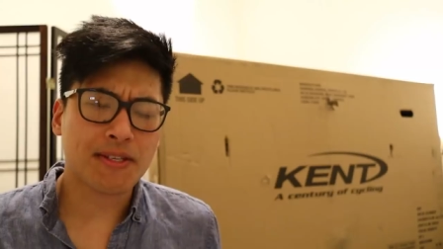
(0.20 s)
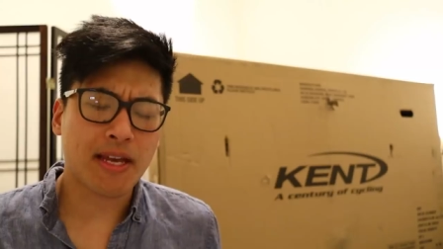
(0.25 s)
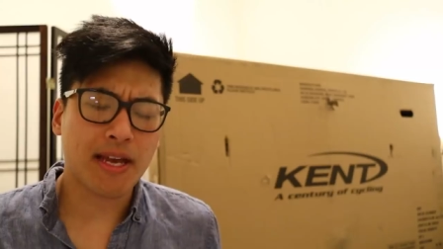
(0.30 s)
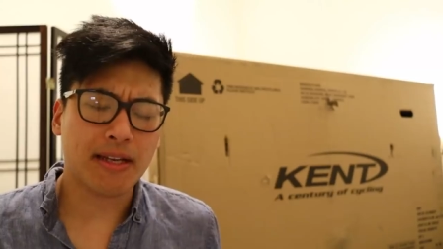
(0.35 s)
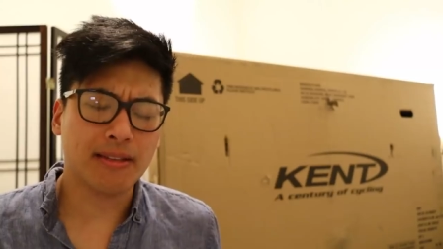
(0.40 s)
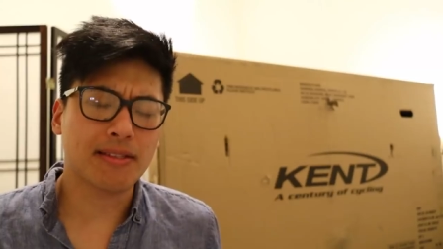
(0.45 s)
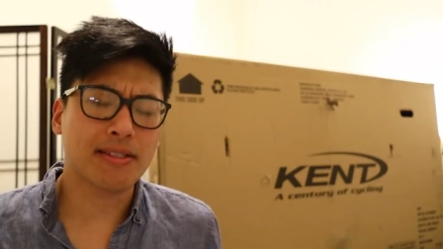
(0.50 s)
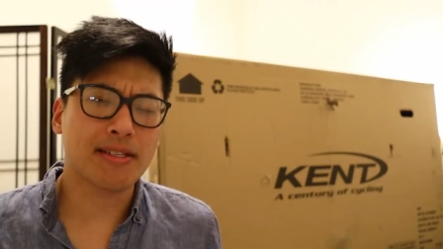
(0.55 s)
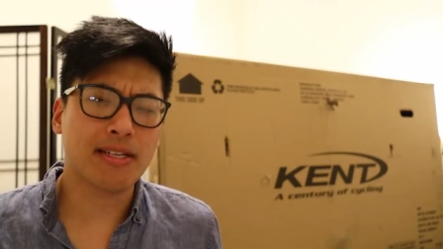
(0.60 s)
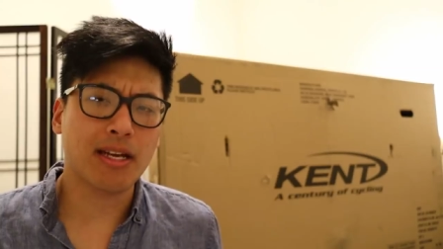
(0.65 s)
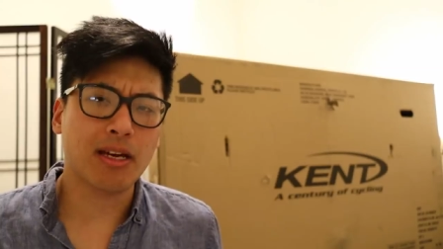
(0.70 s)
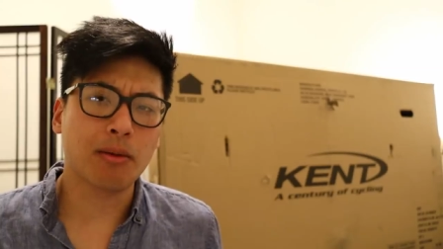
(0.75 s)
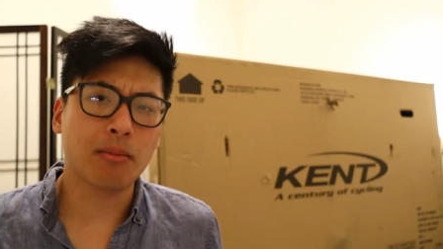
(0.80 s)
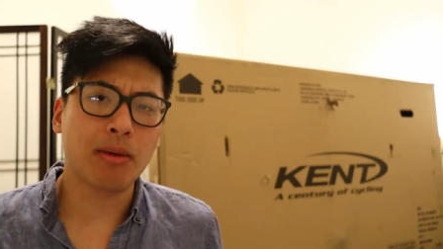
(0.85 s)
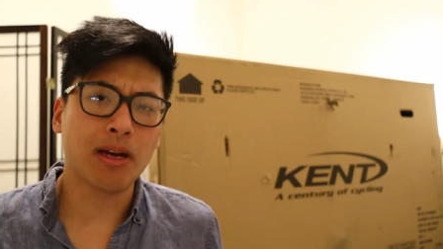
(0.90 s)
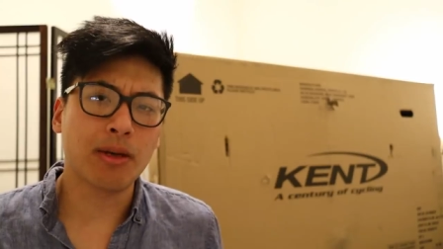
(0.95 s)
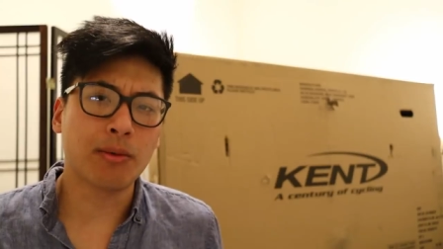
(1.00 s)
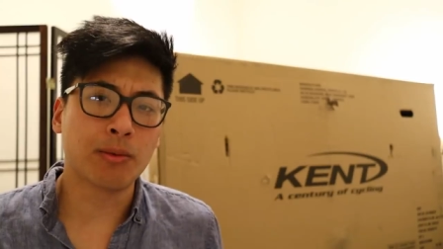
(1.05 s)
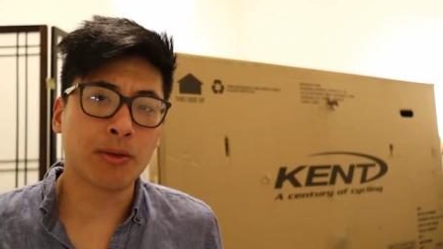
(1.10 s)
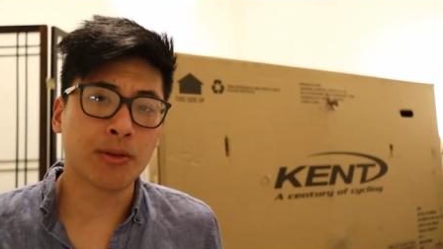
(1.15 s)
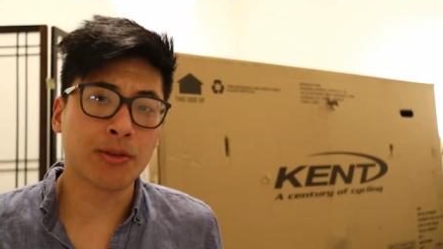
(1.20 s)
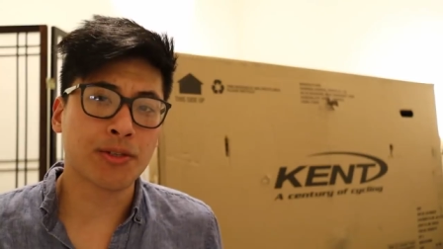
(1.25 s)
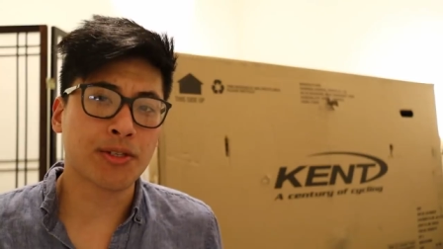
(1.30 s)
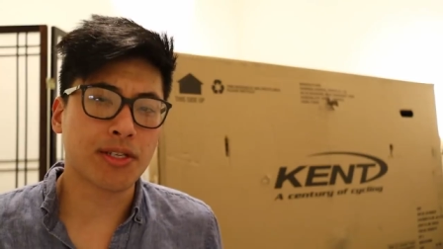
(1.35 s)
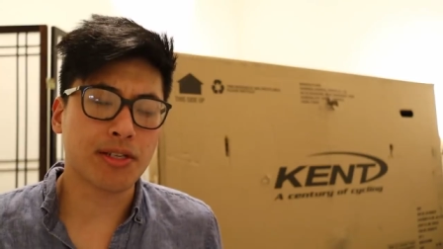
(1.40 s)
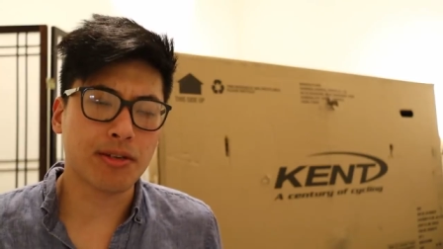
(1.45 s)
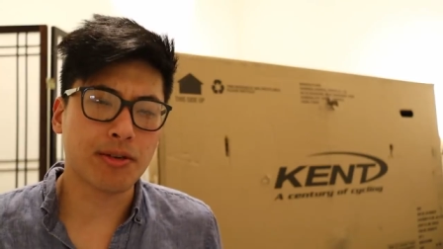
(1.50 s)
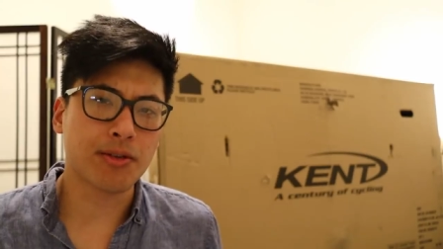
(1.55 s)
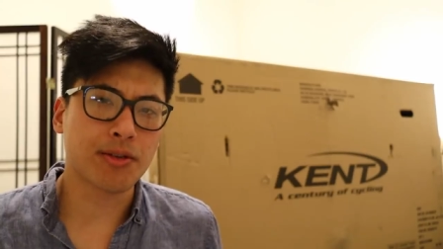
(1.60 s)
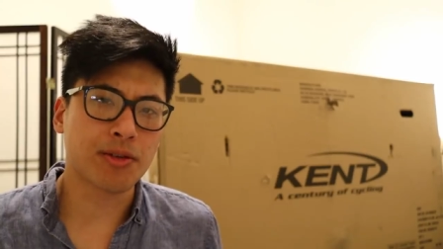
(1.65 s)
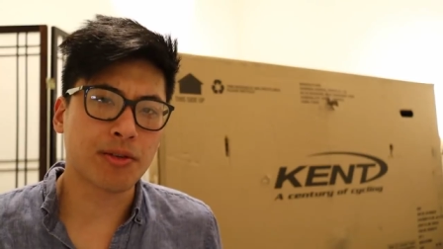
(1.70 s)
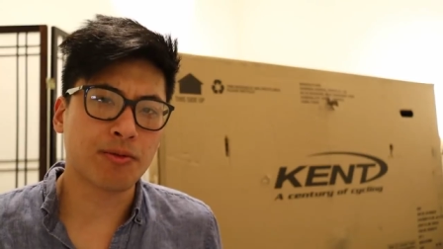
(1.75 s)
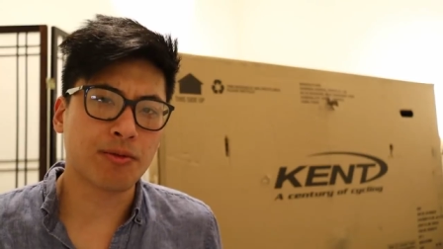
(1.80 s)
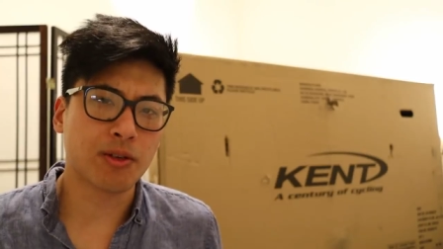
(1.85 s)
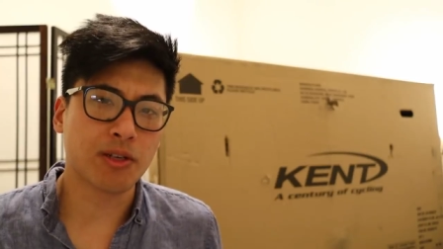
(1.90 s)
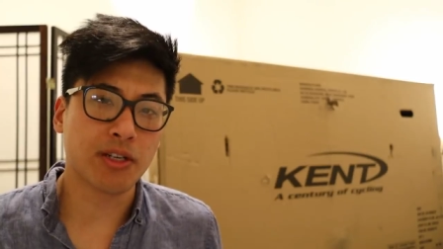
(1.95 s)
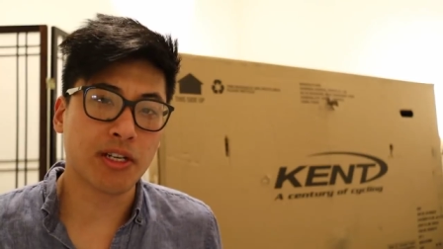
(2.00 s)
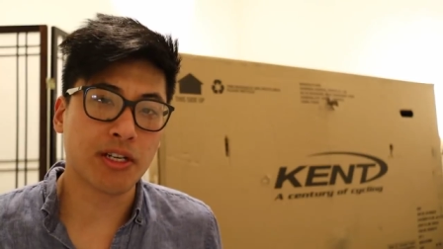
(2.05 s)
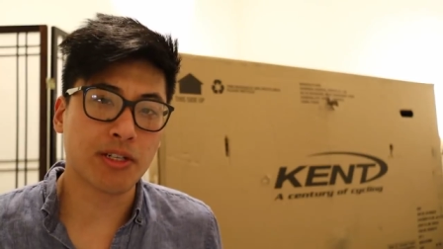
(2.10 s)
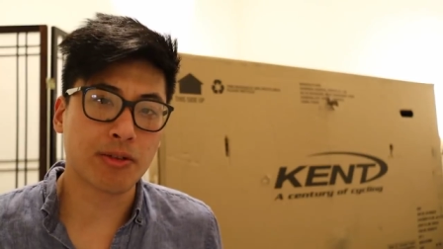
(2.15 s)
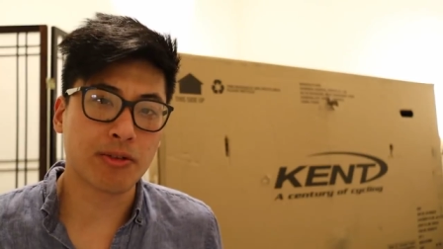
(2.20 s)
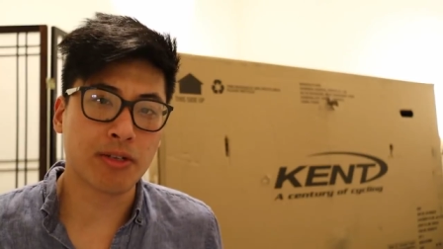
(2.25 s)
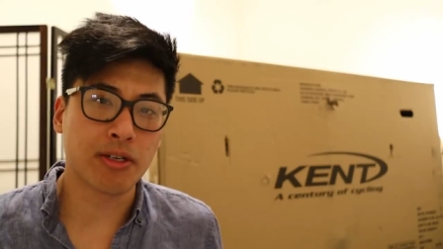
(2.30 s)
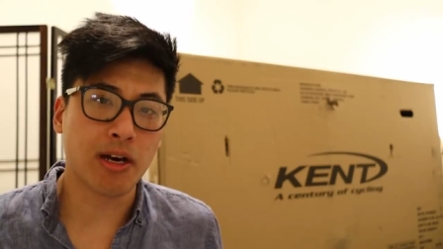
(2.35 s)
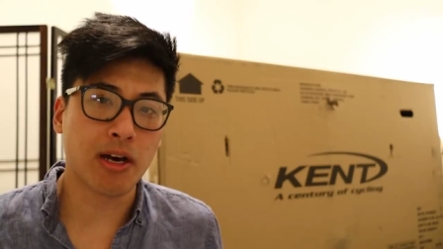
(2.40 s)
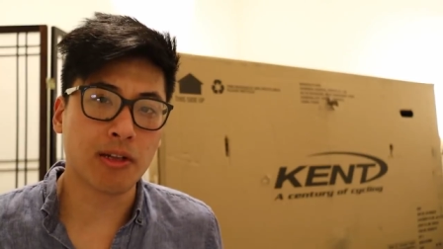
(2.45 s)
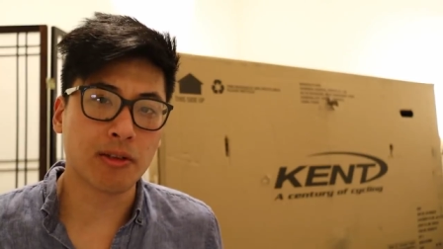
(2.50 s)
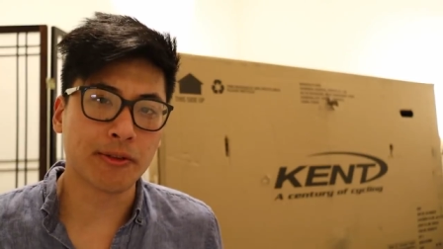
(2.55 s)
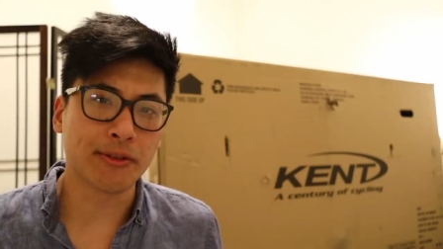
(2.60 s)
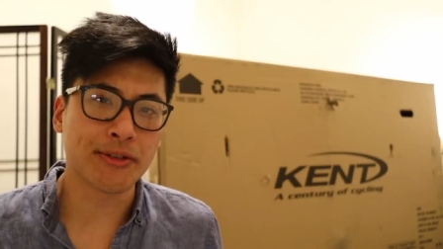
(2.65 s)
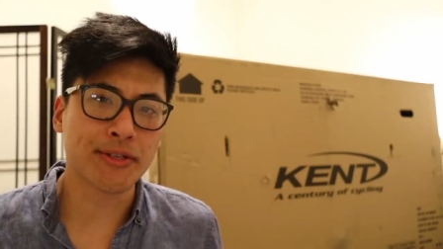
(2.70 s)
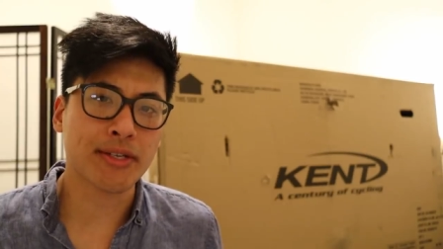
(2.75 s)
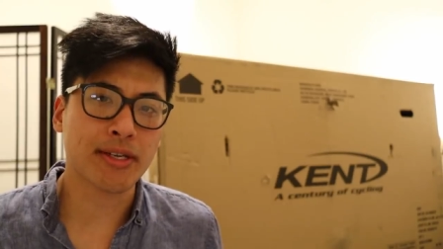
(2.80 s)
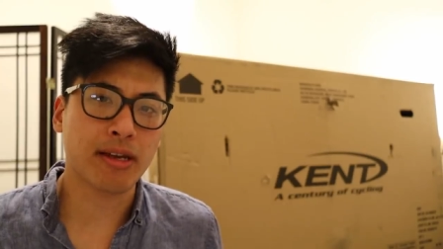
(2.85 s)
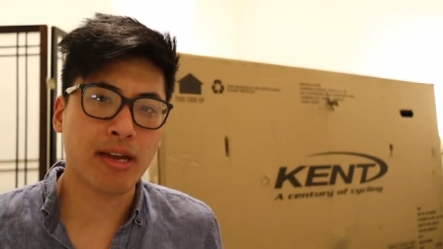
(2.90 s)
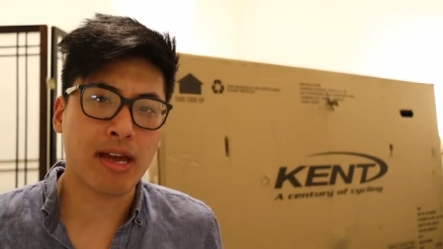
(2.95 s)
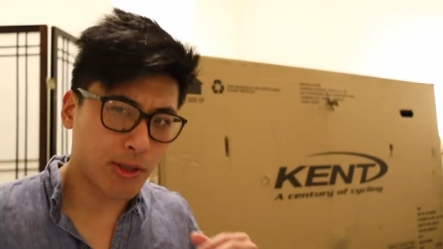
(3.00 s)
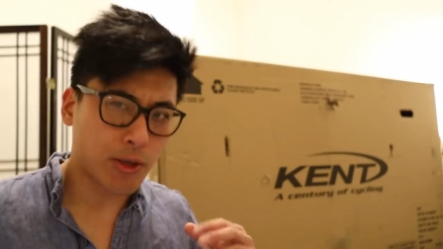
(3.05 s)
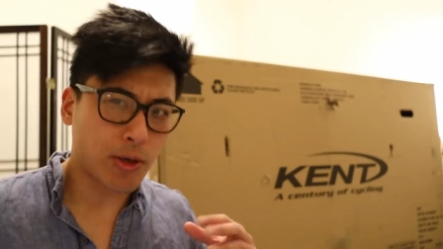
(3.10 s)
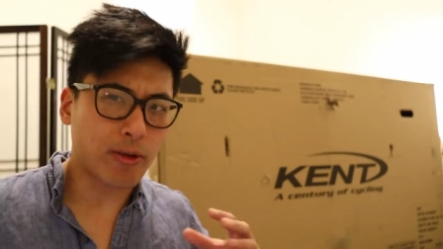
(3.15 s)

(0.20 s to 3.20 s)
is hands down my worst use of $100.